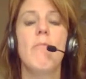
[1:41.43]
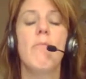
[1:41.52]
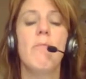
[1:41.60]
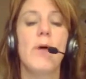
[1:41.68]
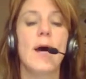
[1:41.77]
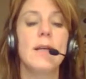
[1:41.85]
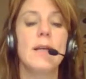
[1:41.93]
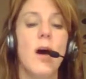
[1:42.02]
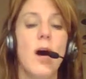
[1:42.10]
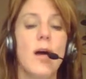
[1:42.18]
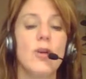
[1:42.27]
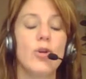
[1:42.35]
but
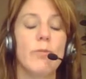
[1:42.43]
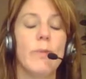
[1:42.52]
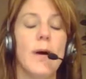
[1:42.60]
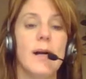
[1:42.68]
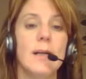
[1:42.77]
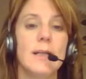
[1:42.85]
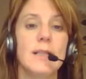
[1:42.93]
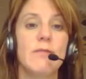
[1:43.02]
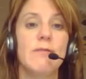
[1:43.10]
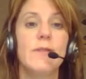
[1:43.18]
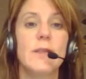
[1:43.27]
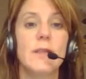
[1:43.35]
not your body's
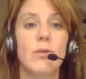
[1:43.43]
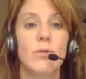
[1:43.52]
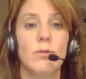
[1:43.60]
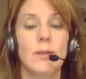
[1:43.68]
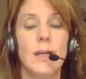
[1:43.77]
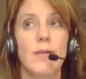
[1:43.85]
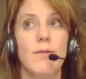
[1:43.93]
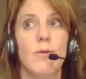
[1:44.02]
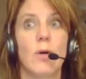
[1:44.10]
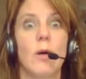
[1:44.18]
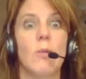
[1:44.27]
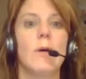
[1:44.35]
physical need
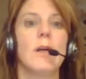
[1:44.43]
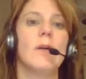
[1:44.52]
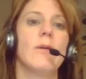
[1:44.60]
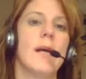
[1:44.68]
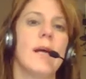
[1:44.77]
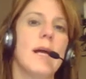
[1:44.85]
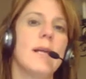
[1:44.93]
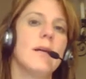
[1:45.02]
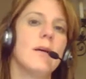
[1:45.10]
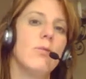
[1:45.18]
for it, where you get